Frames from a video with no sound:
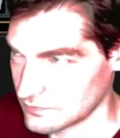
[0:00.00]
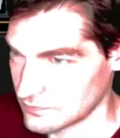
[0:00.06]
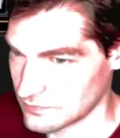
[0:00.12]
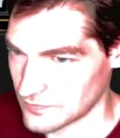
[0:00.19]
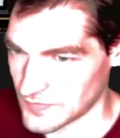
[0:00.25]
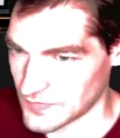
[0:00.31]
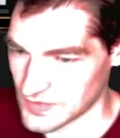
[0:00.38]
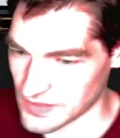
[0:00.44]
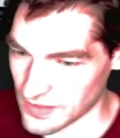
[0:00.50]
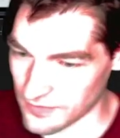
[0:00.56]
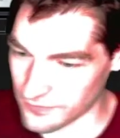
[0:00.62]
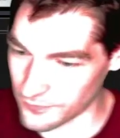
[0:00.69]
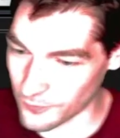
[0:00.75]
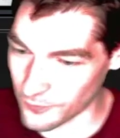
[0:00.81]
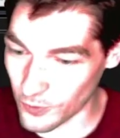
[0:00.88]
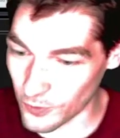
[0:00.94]
It's got
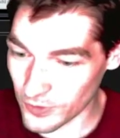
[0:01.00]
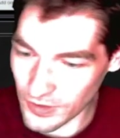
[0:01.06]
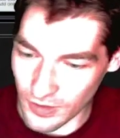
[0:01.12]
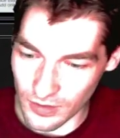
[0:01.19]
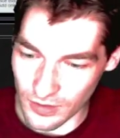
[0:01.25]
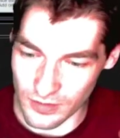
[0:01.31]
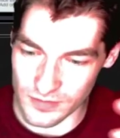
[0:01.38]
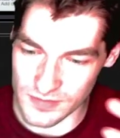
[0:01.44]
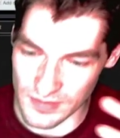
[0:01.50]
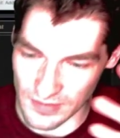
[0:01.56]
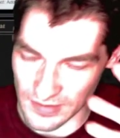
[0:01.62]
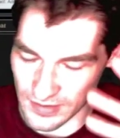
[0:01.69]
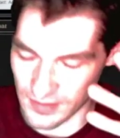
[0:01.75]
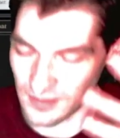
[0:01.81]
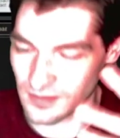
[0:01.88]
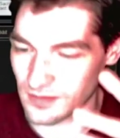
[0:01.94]
4 cards in
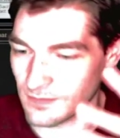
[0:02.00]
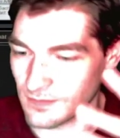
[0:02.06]
hand.